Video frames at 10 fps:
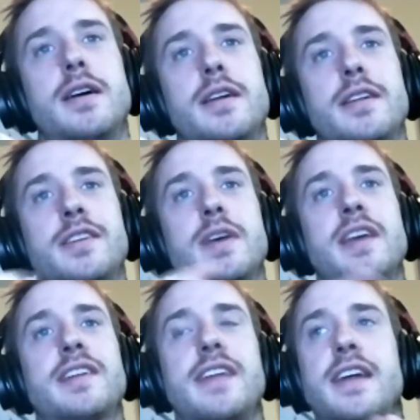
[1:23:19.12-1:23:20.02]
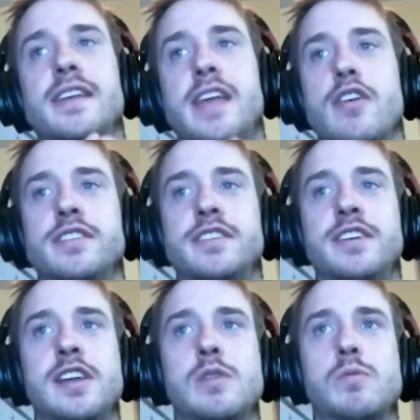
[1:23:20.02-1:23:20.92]
So is that
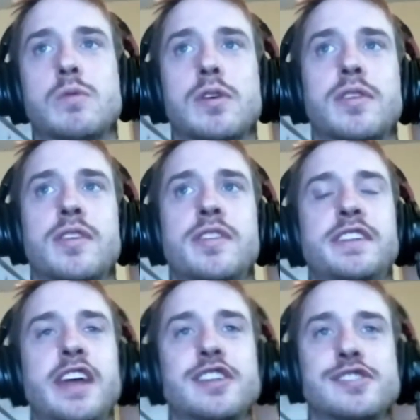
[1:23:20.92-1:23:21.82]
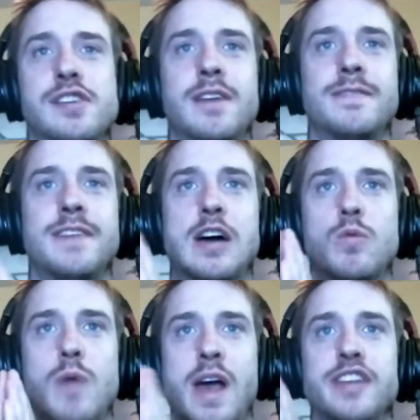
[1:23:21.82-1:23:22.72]
guarantee worth the danger of that
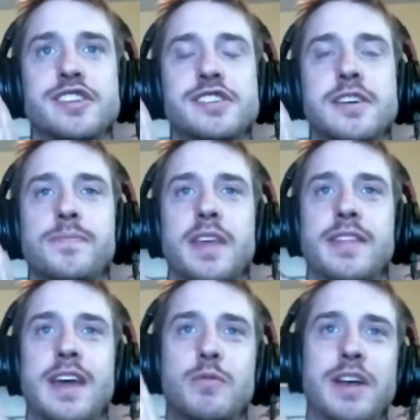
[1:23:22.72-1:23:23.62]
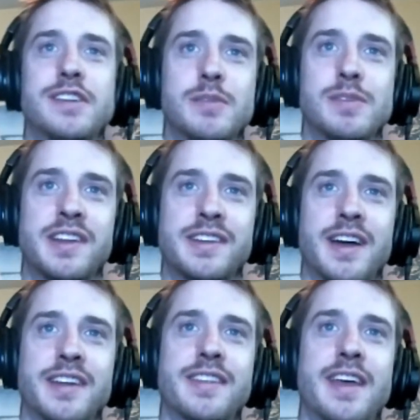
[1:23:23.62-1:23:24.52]
wedge that we
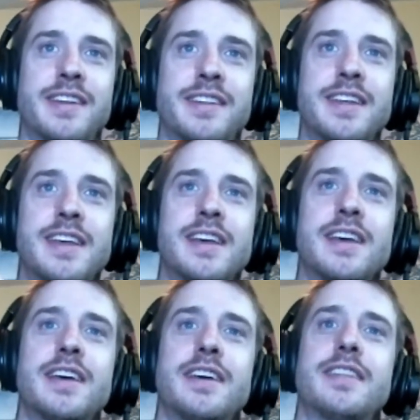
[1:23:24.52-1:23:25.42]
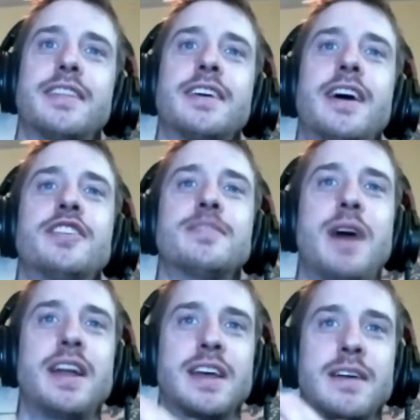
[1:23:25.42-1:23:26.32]
discussed? That's the
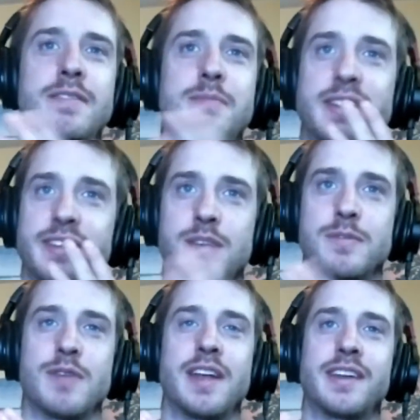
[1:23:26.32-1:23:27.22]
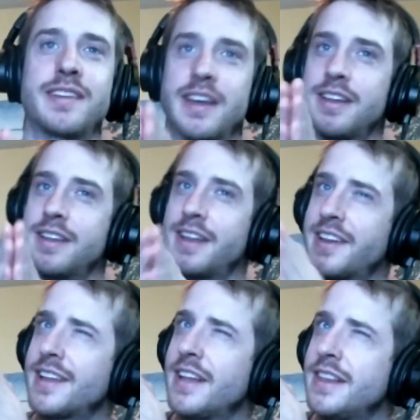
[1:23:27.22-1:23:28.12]
undermining of the basic human rights that could like
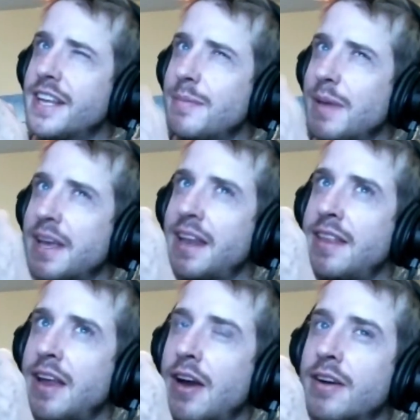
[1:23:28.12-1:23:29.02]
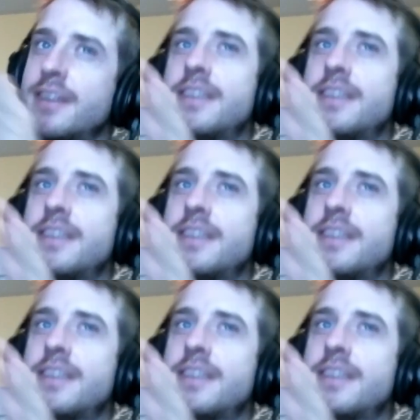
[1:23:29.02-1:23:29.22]
just a little bit get in there.